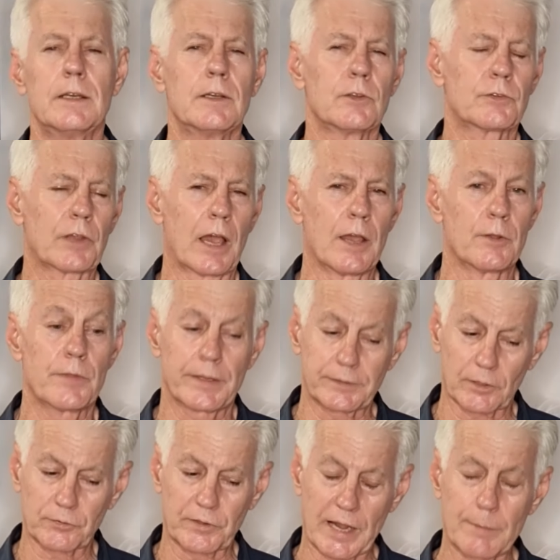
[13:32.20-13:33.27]
So that
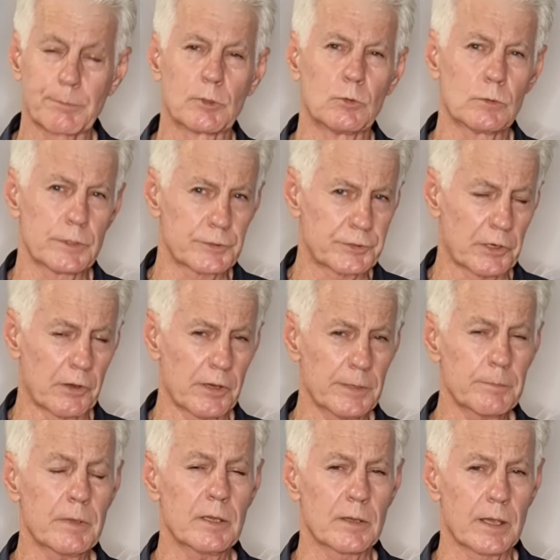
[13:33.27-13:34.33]
doesn't happen all the
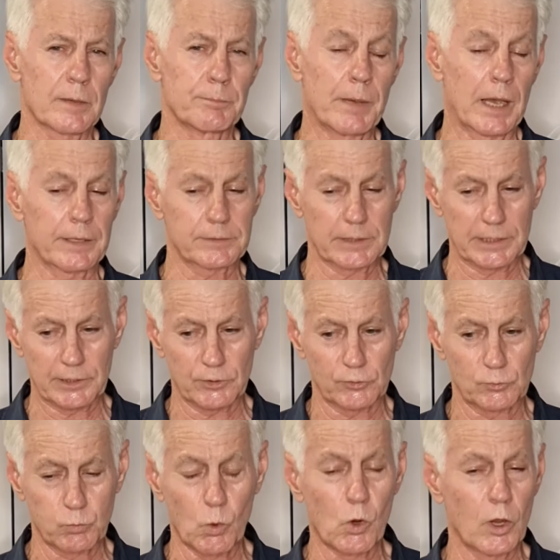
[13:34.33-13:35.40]
time, but his
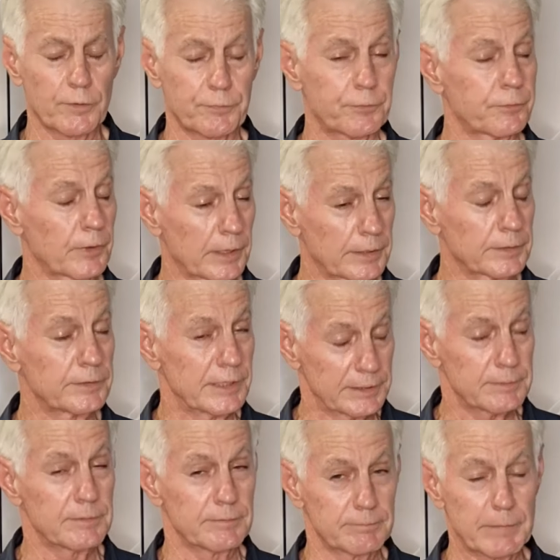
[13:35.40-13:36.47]
wife
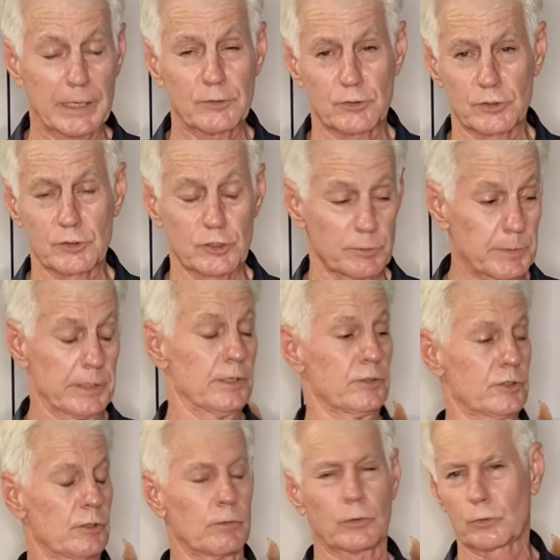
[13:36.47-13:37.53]
did mention to me that
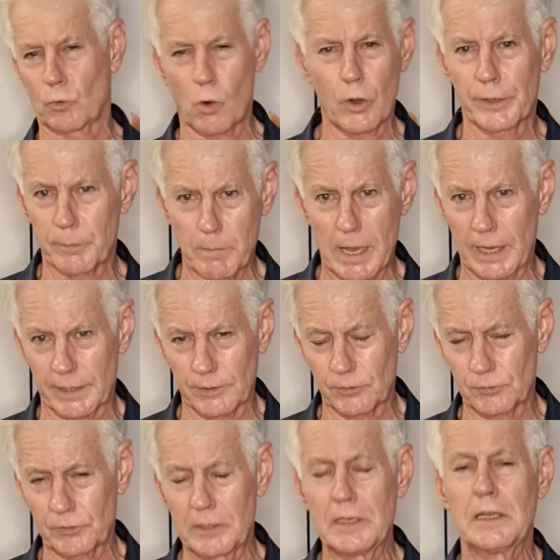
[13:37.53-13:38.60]
she was quite amazed.